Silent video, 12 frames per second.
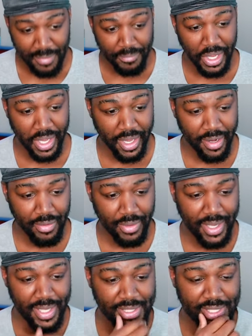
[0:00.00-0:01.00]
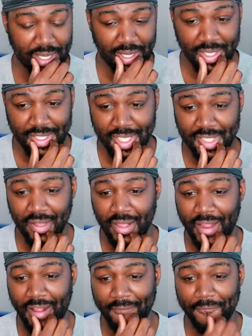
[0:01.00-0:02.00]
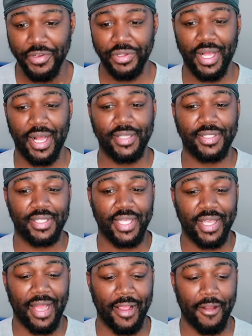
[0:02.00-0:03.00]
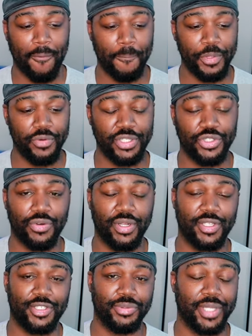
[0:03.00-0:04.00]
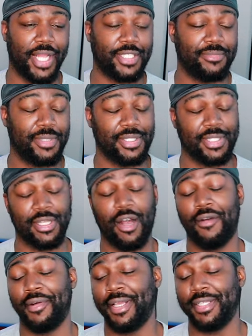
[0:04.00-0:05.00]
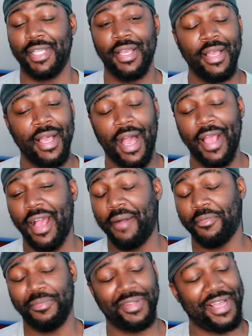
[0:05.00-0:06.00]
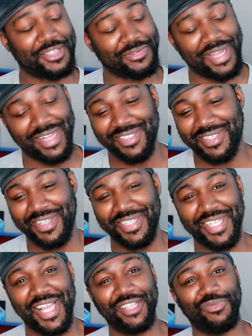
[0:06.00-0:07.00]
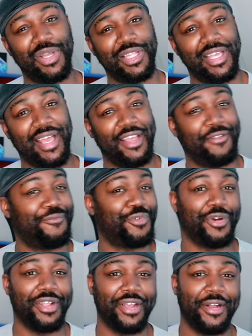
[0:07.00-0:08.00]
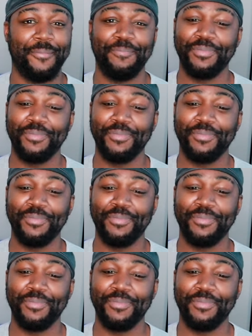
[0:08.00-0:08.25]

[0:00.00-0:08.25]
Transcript: but anyways, uh, that's all I have for you guys today. I hope you enjoyed this reaction because as always, I have a blast reacting to these things with you and for you.